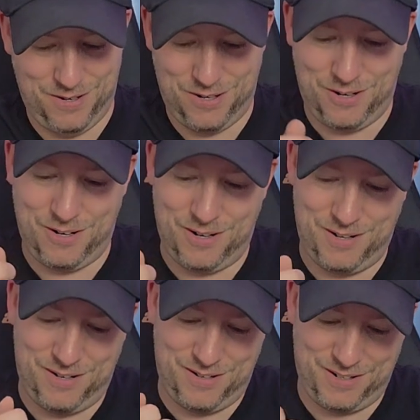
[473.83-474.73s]

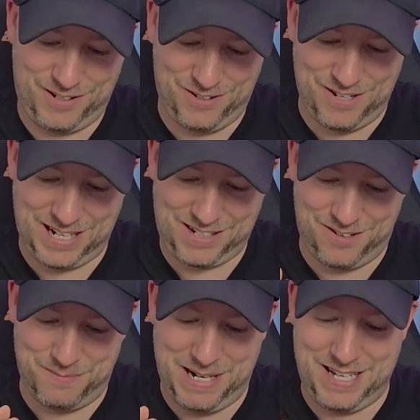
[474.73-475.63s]
Oh, God, I
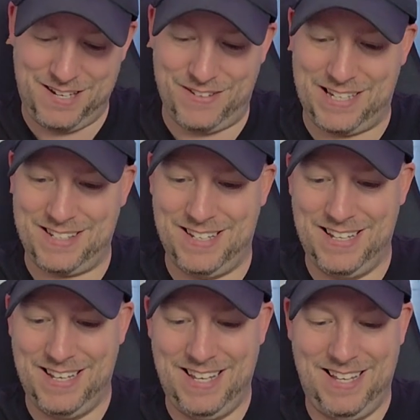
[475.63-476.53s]
can't believe it.
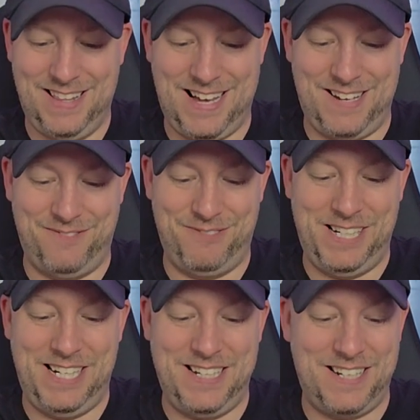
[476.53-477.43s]
That
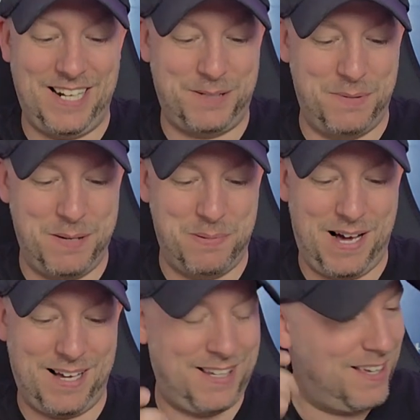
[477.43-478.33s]
really takes me
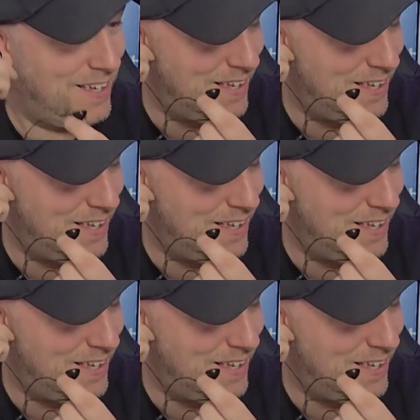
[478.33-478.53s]
back.